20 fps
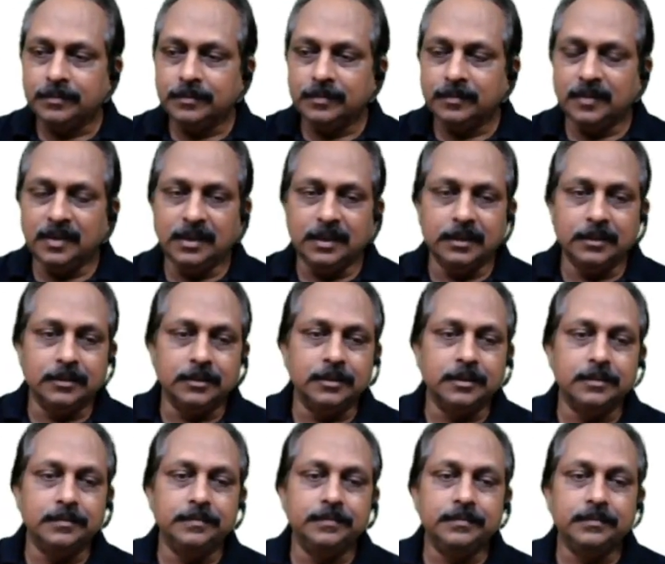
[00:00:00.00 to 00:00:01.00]
Yes.
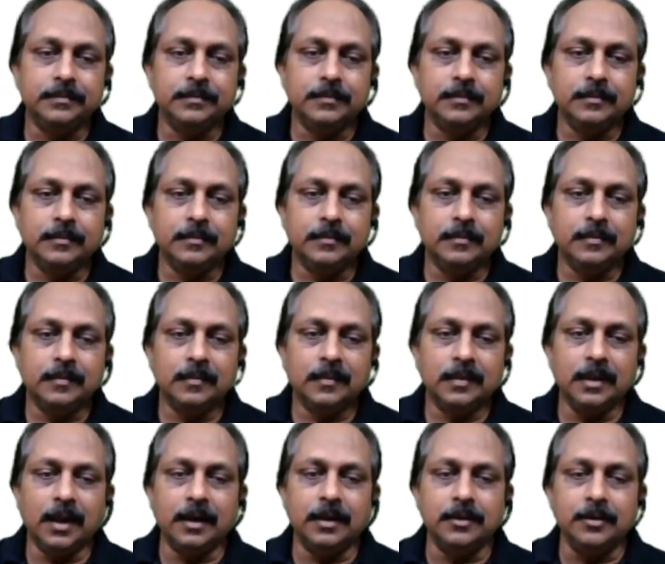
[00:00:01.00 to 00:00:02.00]

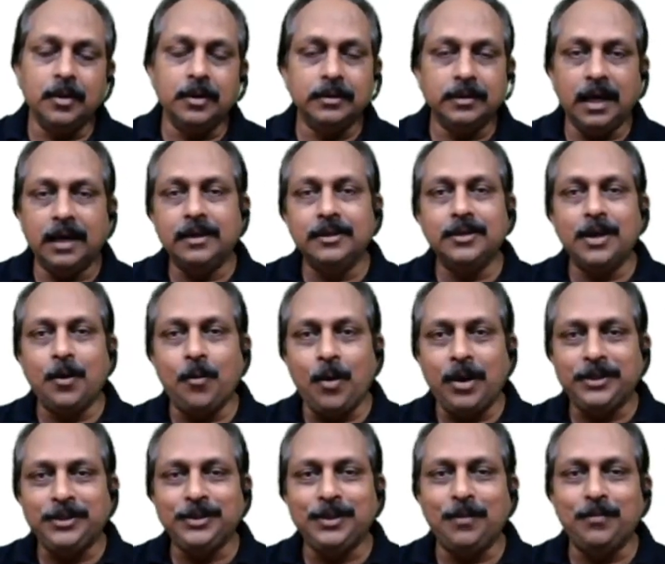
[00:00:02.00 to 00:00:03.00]
That is a
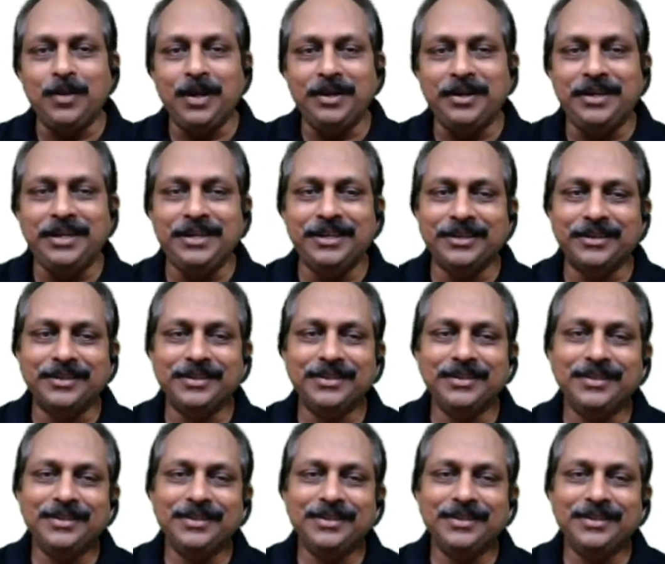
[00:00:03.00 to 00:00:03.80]
question of the day.